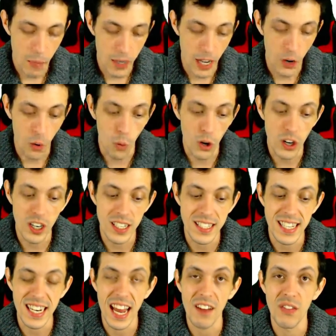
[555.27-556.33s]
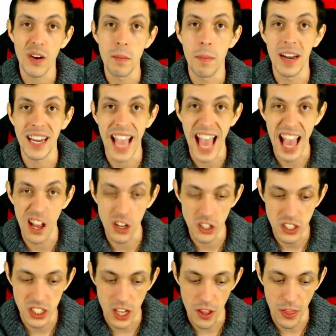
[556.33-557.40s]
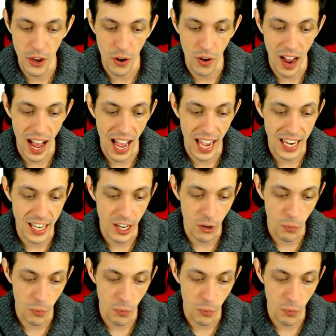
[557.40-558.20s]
In order to send everybody else their I D,